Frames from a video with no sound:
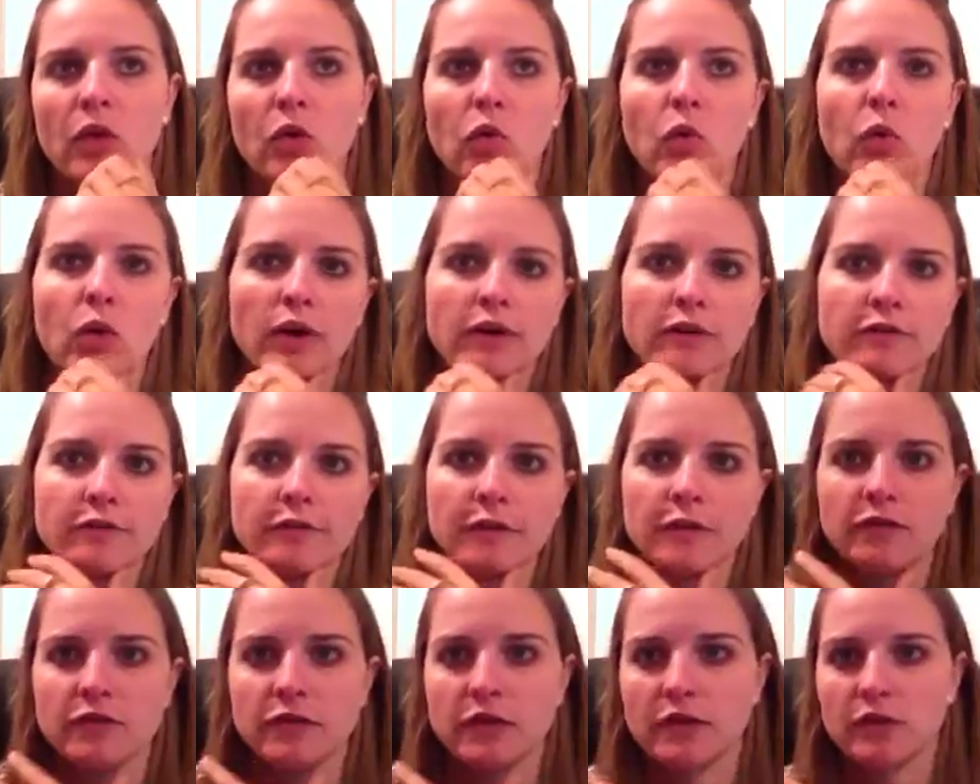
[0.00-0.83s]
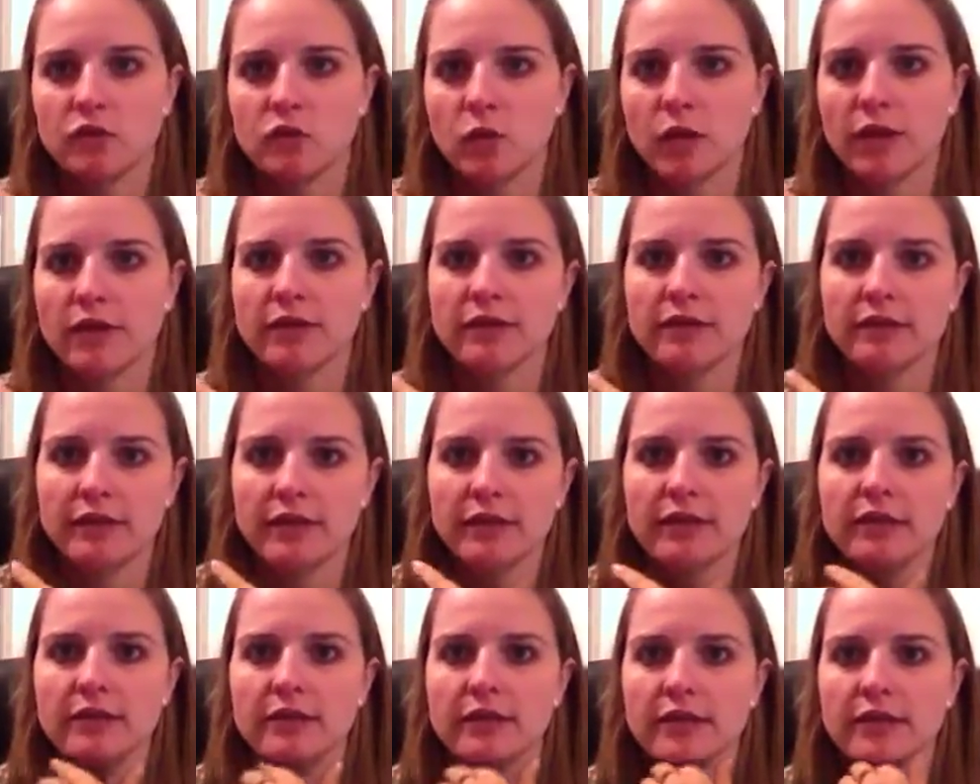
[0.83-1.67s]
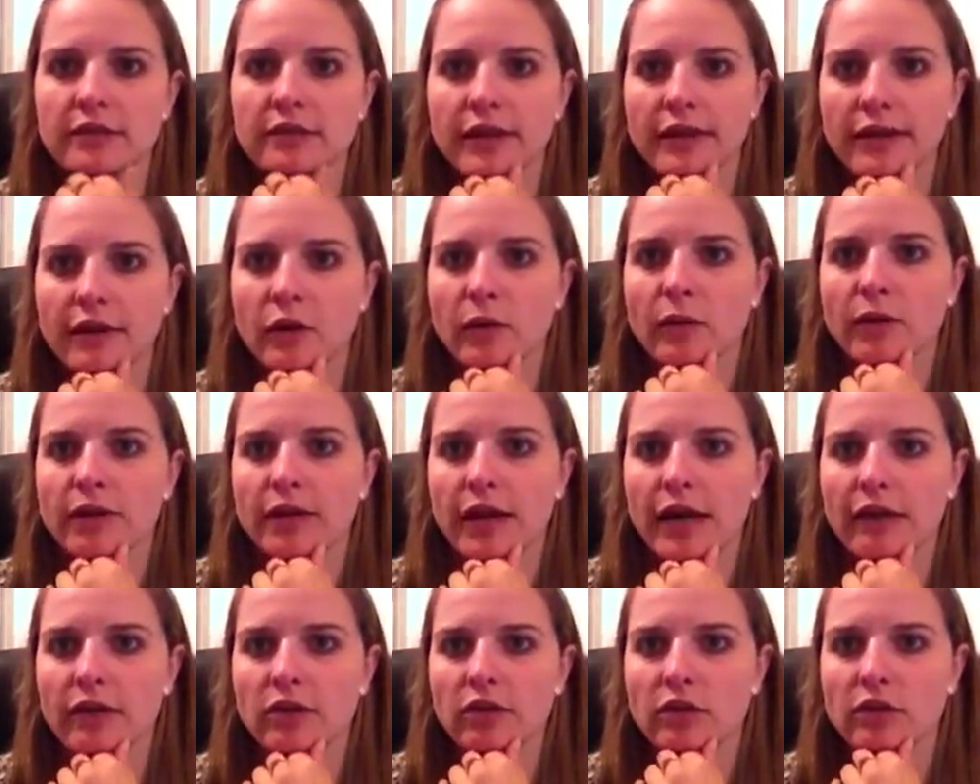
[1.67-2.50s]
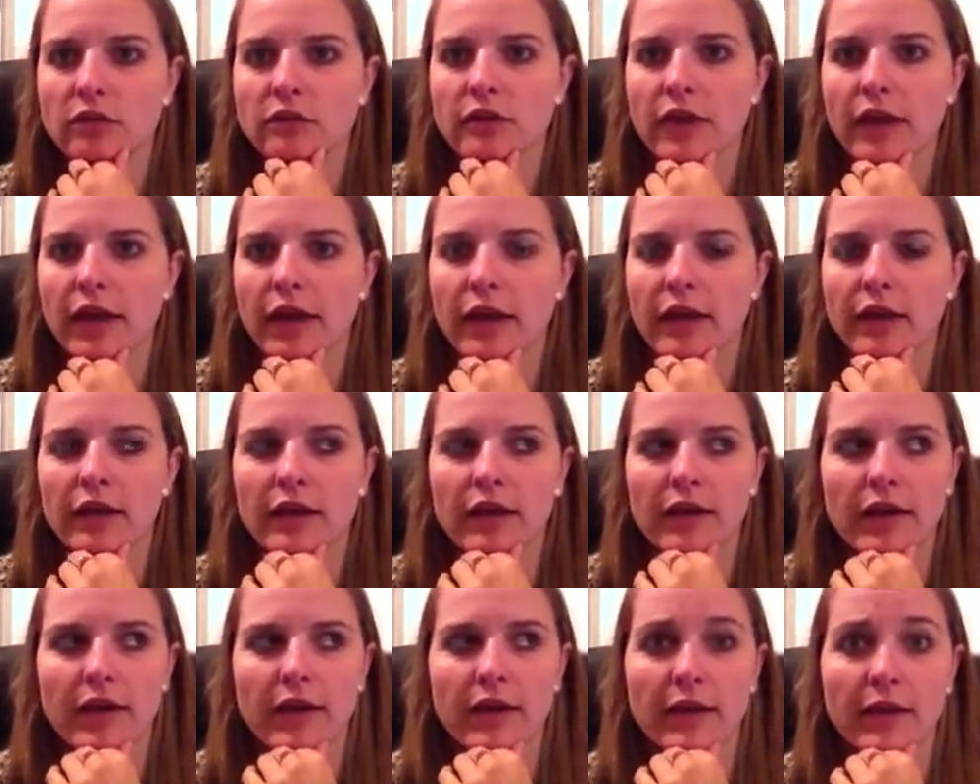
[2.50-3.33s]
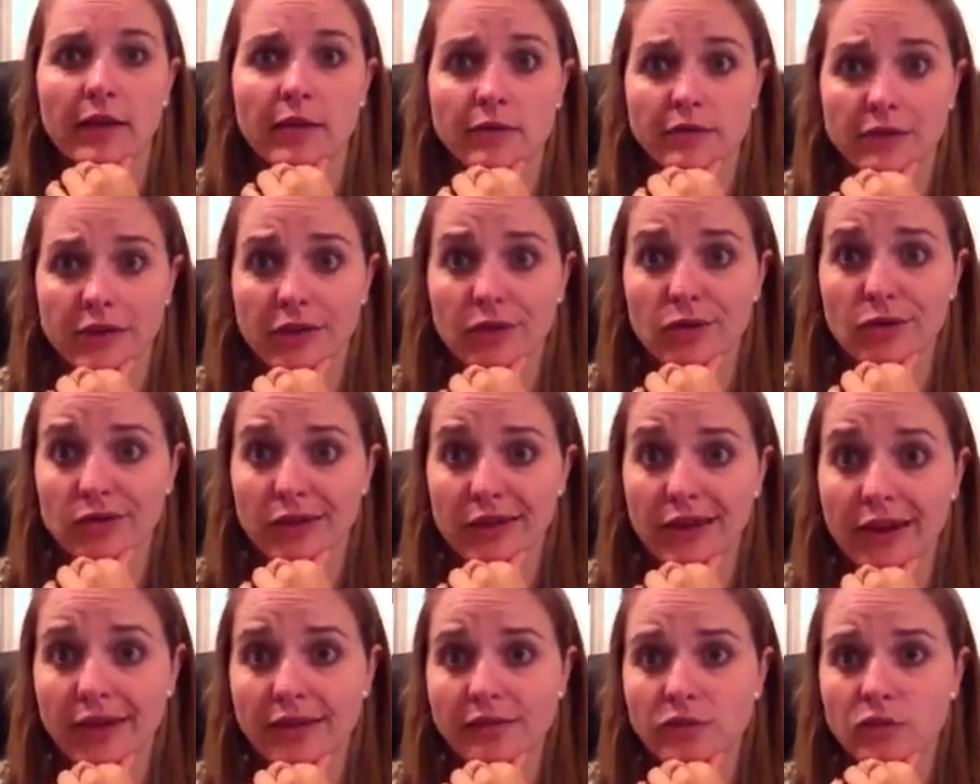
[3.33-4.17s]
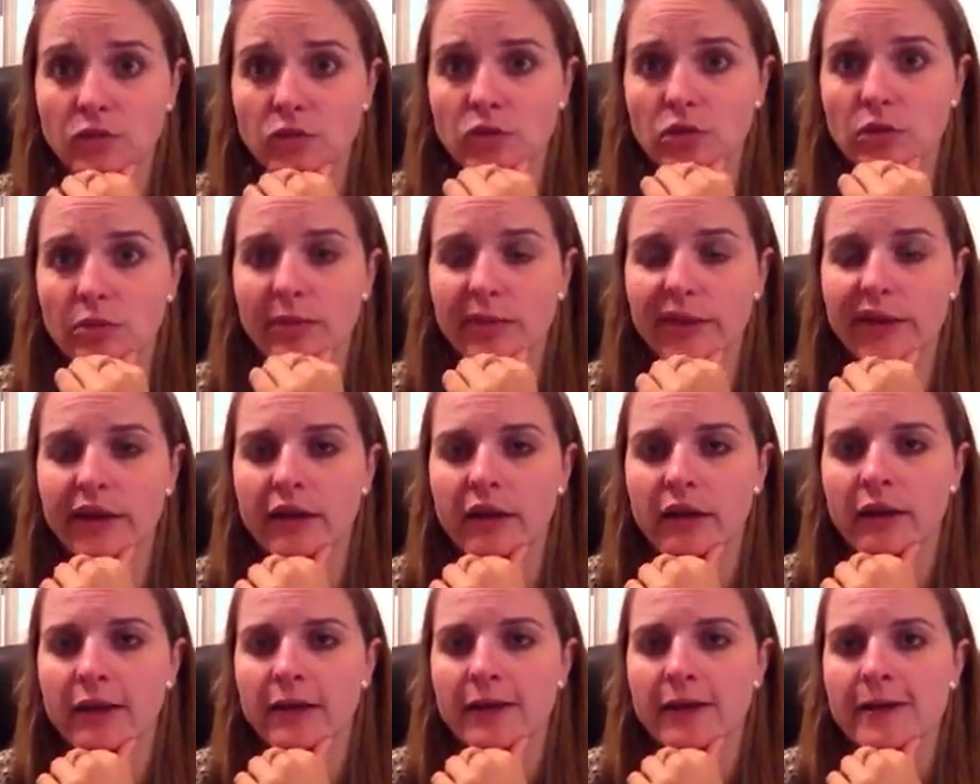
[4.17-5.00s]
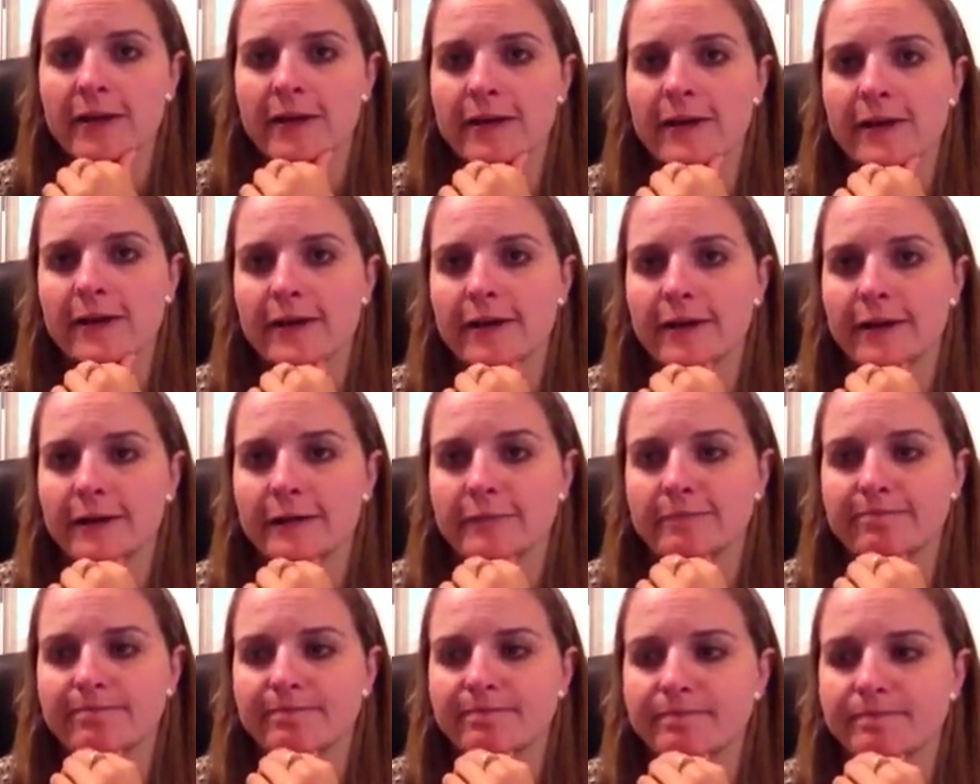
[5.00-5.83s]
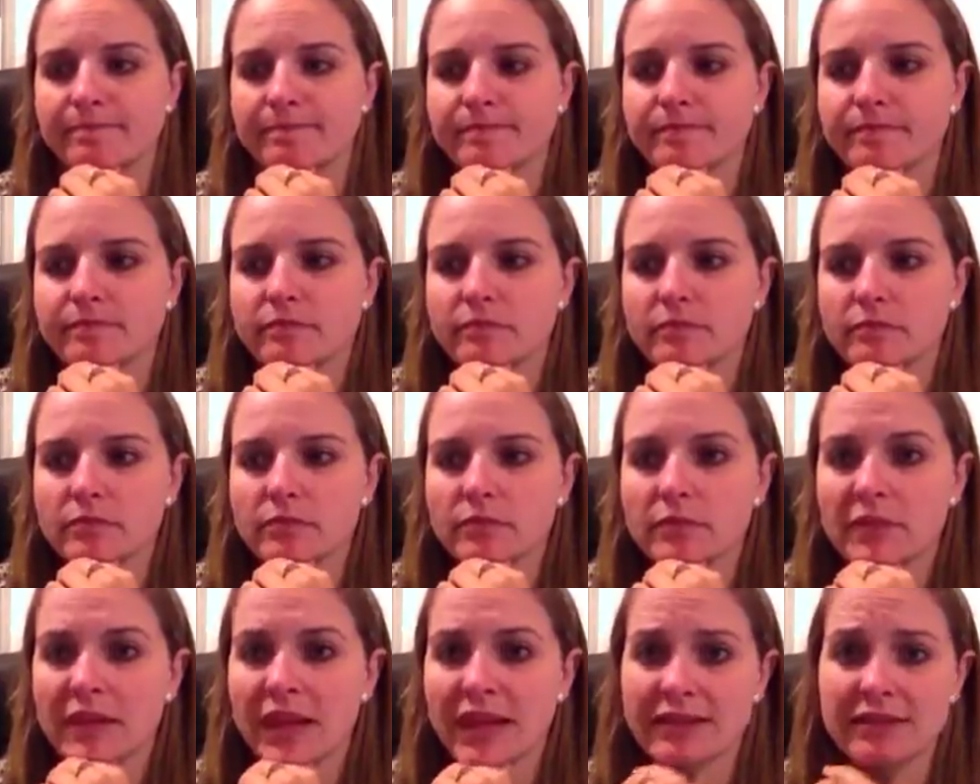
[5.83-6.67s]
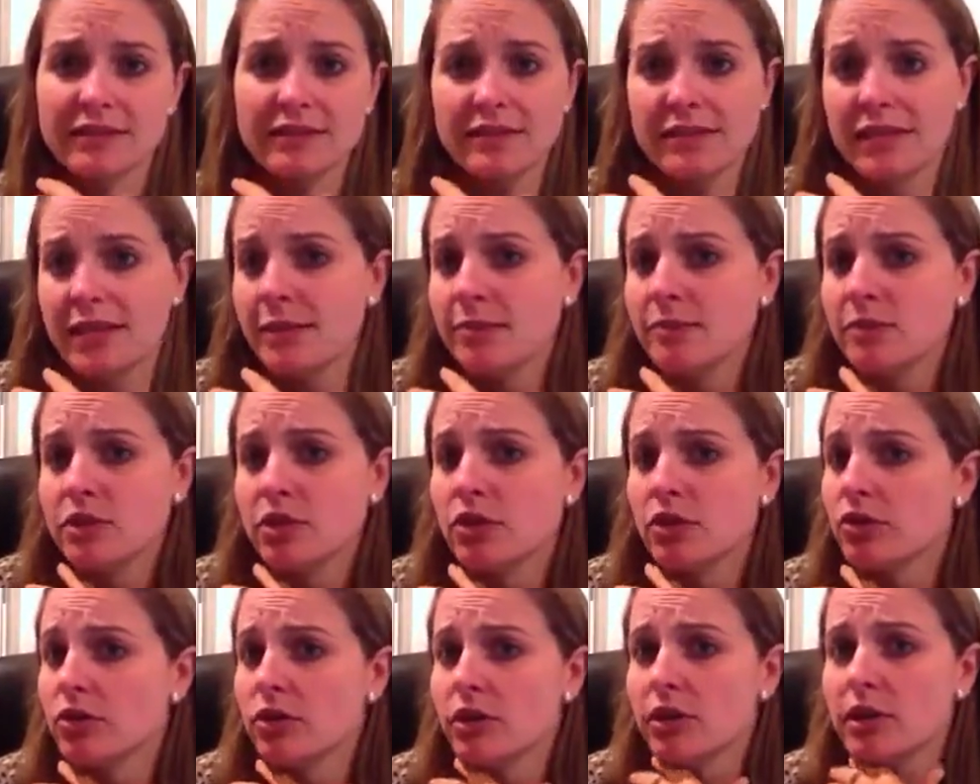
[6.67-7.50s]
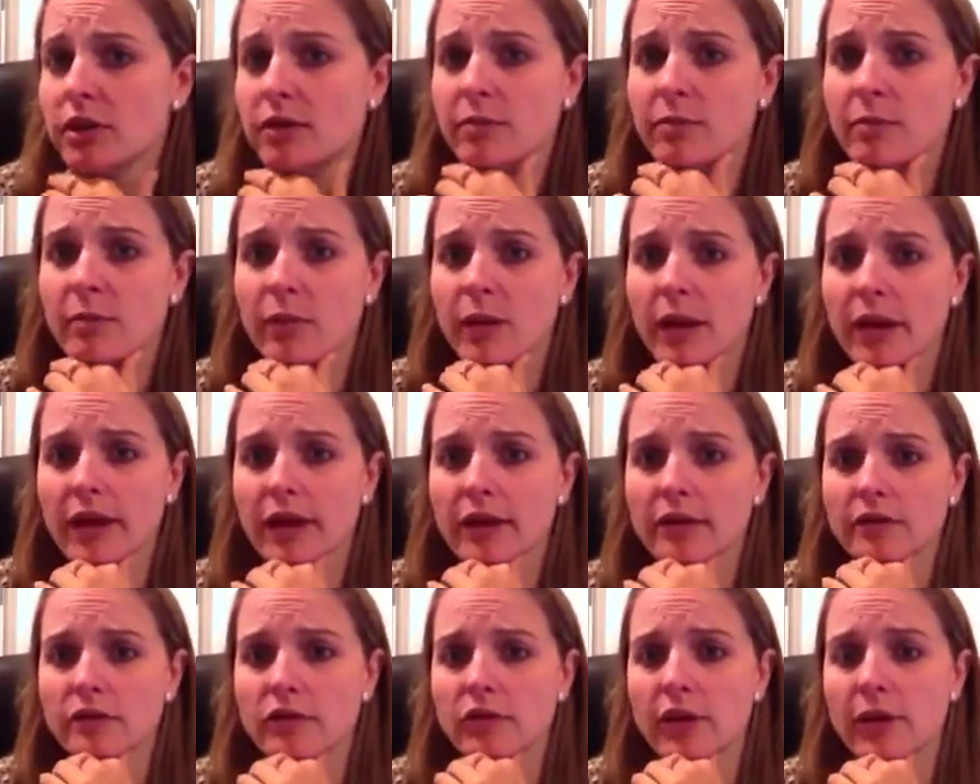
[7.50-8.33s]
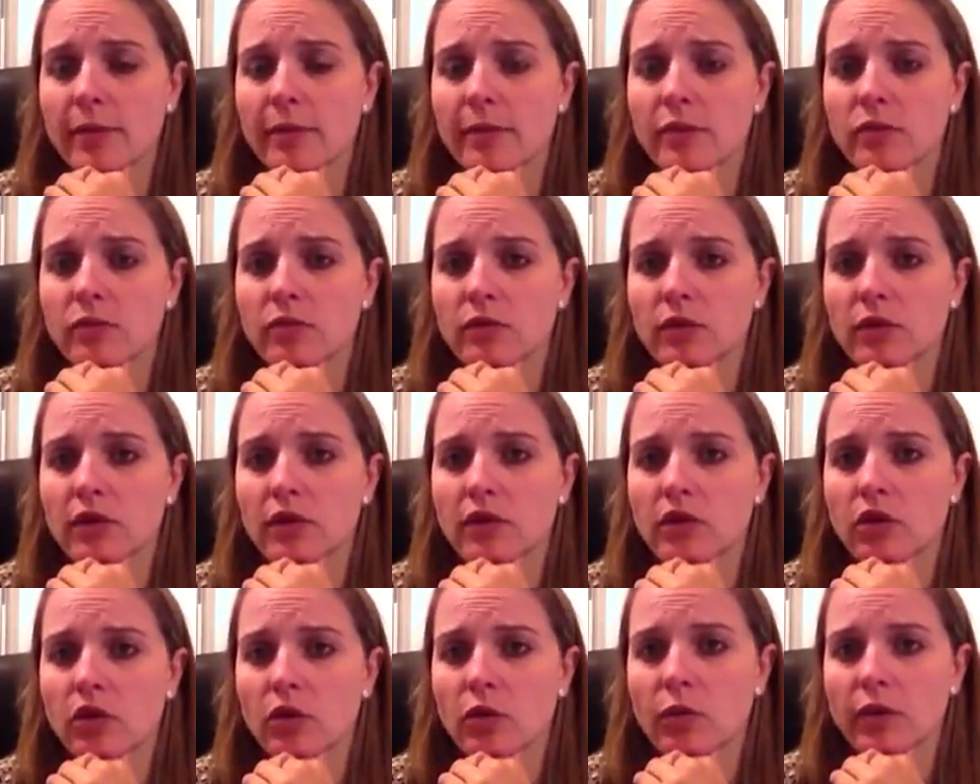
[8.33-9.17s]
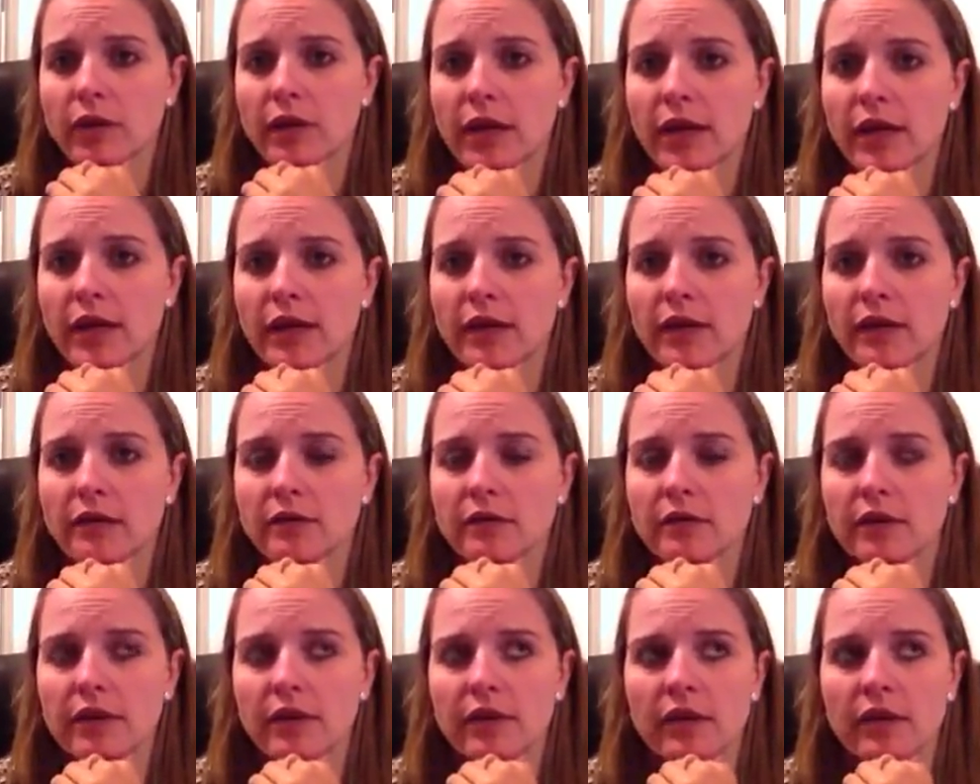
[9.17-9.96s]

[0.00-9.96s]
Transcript: 150s, 160s, I know what that looks like. That was like early high school, but that seemed good. So I'm in the low 180s.